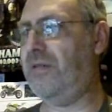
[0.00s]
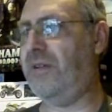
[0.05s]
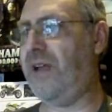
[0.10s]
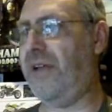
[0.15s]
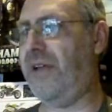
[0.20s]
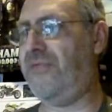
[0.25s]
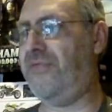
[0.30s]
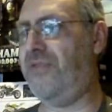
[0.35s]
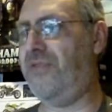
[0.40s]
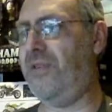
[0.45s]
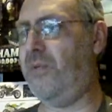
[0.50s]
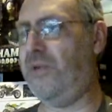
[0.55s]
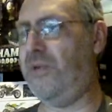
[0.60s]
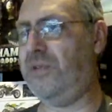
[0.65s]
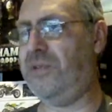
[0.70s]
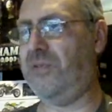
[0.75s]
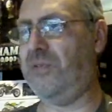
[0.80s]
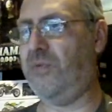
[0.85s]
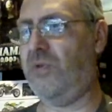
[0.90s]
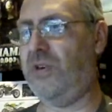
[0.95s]
If you
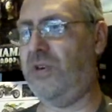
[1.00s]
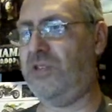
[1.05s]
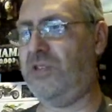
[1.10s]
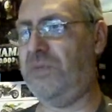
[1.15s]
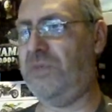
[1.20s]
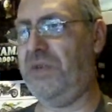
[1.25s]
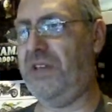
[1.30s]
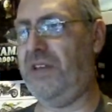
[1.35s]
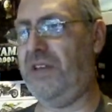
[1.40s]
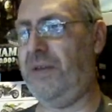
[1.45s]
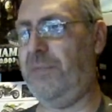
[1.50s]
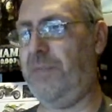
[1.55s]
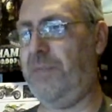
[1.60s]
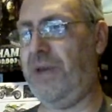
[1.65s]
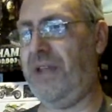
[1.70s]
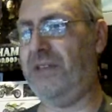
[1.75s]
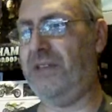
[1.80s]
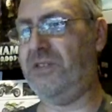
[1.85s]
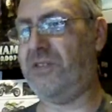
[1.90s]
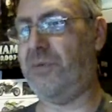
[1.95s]
want to watch me
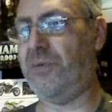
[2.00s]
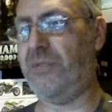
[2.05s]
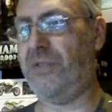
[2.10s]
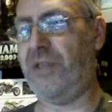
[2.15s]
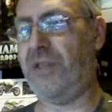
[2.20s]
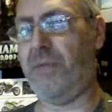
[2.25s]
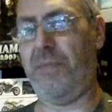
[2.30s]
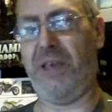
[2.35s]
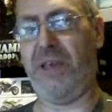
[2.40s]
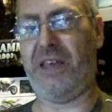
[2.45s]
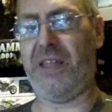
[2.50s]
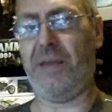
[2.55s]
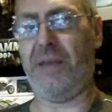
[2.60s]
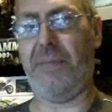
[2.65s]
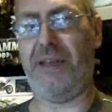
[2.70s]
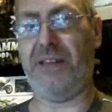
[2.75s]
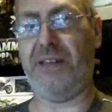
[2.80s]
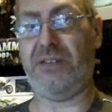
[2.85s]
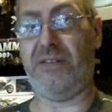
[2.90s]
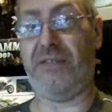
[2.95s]
painting something and making a
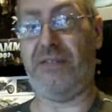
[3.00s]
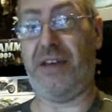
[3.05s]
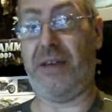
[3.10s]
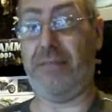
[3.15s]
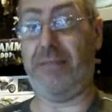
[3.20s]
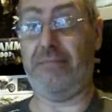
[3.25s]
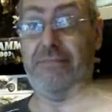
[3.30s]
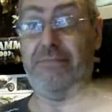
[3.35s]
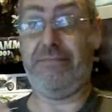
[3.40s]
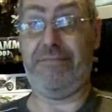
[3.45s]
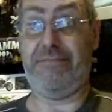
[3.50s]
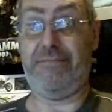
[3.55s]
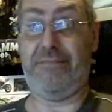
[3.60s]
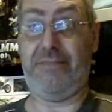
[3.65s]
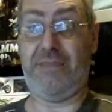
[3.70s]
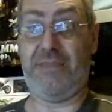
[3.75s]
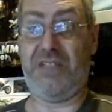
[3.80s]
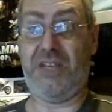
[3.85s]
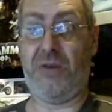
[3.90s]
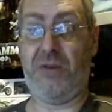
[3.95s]
mess of it,
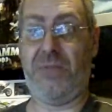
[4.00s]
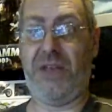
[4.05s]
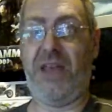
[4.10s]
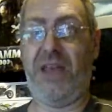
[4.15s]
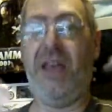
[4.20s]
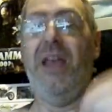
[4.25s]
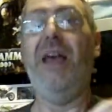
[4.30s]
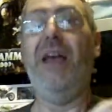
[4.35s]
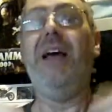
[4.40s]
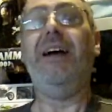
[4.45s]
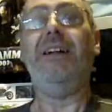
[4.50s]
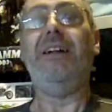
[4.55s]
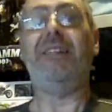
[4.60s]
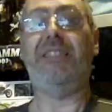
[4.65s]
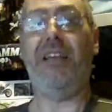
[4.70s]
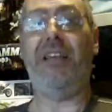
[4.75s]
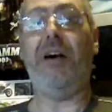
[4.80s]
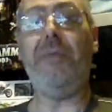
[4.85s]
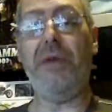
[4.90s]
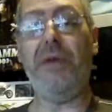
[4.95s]
tell me.
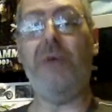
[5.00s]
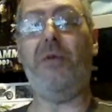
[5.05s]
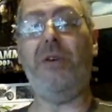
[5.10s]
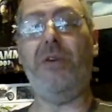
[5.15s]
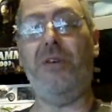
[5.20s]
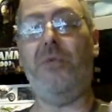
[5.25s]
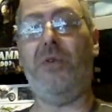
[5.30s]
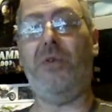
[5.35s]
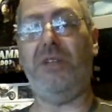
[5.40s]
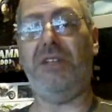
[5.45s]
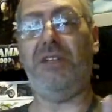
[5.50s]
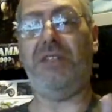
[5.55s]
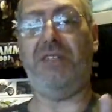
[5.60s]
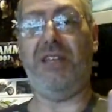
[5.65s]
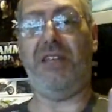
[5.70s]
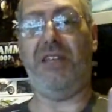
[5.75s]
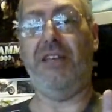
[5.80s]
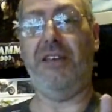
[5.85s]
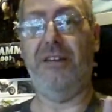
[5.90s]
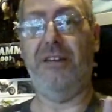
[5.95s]
Tell me what you want to
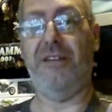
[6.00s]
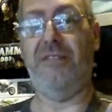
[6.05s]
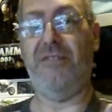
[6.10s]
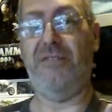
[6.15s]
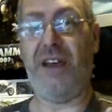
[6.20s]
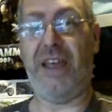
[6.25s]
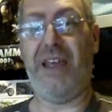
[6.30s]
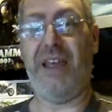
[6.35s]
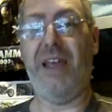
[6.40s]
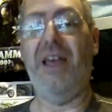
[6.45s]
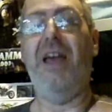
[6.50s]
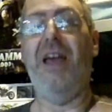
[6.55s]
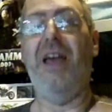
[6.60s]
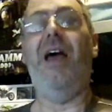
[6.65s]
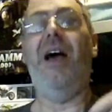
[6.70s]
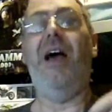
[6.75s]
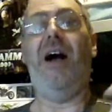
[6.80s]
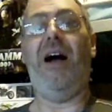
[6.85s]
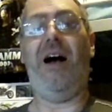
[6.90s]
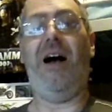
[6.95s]
see, right?
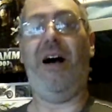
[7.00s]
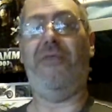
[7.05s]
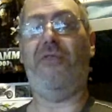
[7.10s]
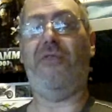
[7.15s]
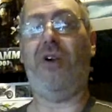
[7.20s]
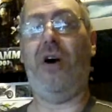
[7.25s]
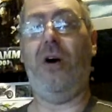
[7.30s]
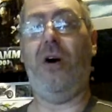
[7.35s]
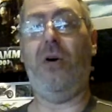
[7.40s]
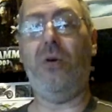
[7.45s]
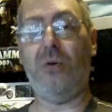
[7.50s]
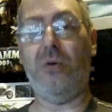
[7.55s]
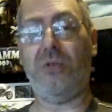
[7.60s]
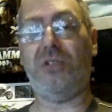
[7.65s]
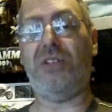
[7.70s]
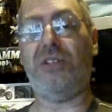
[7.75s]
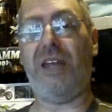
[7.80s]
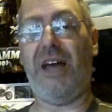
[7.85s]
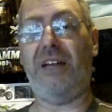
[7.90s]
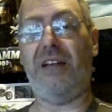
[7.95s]
I have got a whole
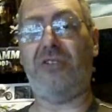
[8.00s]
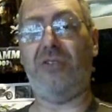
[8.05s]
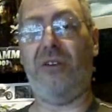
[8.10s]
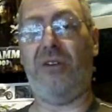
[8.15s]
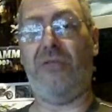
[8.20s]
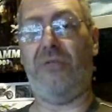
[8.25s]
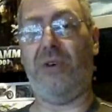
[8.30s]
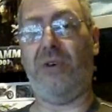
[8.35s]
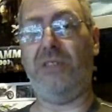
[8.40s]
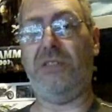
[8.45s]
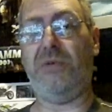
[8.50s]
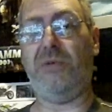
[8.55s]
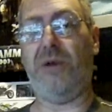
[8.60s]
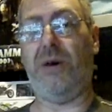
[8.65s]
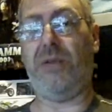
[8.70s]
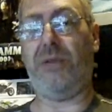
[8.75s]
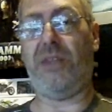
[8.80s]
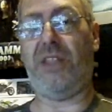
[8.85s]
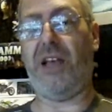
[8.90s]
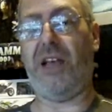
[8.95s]
stash of
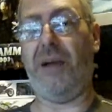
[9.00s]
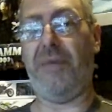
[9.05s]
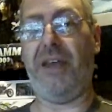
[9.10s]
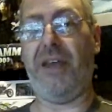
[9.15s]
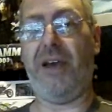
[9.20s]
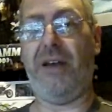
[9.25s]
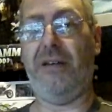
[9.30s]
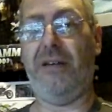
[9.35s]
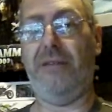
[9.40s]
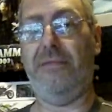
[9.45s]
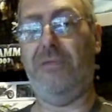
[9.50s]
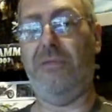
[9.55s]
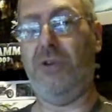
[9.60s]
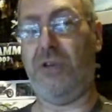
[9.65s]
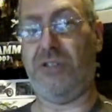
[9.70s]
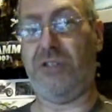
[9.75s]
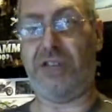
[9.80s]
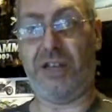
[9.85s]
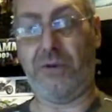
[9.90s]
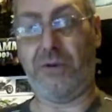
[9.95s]
1/12 Tamiya
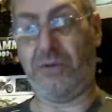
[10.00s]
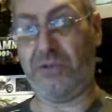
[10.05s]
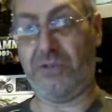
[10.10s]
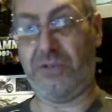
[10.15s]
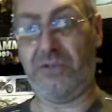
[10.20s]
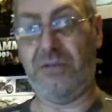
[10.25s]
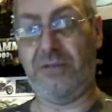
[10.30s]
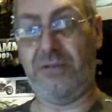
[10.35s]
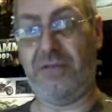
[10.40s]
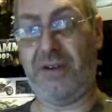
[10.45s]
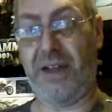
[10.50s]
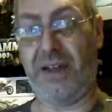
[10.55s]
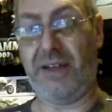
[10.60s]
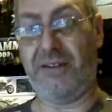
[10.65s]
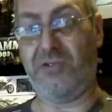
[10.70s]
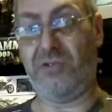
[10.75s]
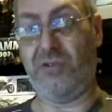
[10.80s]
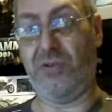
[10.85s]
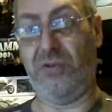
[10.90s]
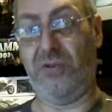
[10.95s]
motorcycles, right?
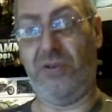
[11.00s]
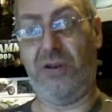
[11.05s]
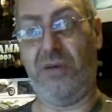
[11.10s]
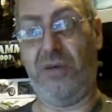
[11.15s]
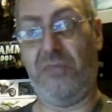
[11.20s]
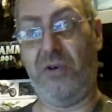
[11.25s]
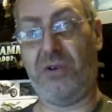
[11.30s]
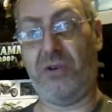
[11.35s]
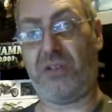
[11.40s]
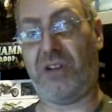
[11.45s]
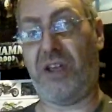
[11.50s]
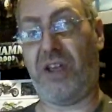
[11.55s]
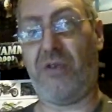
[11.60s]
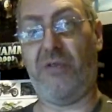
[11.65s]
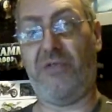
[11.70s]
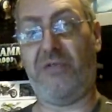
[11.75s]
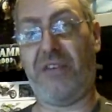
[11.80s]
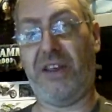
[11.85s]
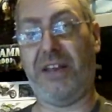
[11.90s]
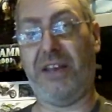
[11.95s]
So a motorcycle
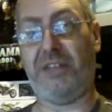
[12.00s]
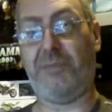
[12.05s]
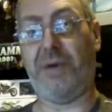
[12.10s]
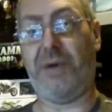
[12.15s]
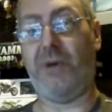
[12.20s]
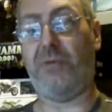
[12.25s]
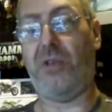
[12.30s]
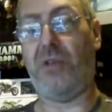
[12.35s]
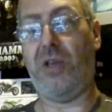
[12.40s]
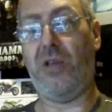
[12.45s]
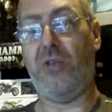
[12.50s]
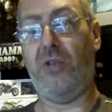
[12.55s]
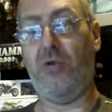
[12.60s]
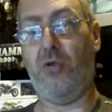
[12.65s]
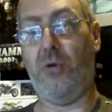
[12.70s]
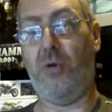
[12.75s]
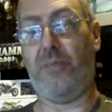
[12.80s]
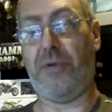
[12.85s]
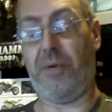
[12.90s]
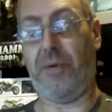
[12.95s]
for the next build,
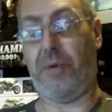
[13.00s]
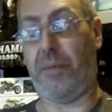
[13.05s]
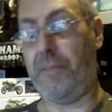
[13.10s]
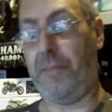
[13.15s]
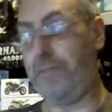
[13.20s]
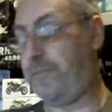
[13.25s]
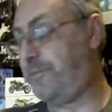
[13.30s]
no problem.